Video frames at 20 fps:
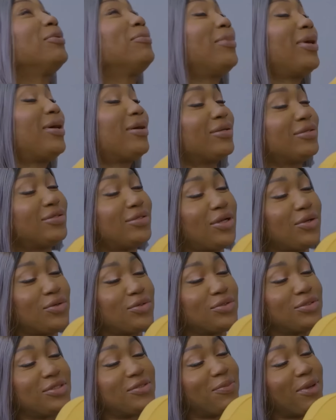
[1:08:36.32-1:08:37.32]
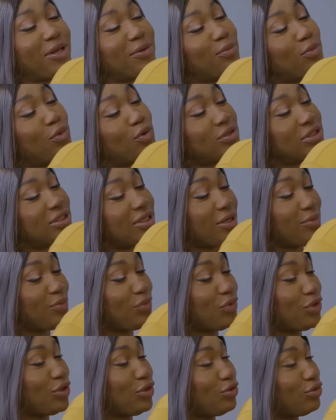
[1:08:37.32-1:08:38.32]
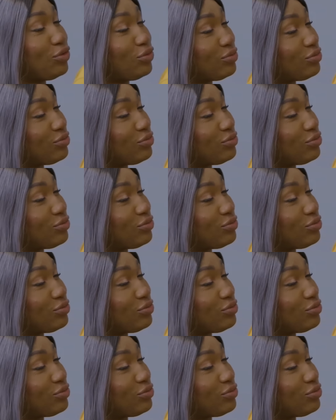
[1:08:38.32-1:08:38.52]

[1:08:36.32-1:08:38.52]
back so I could spend more time with you.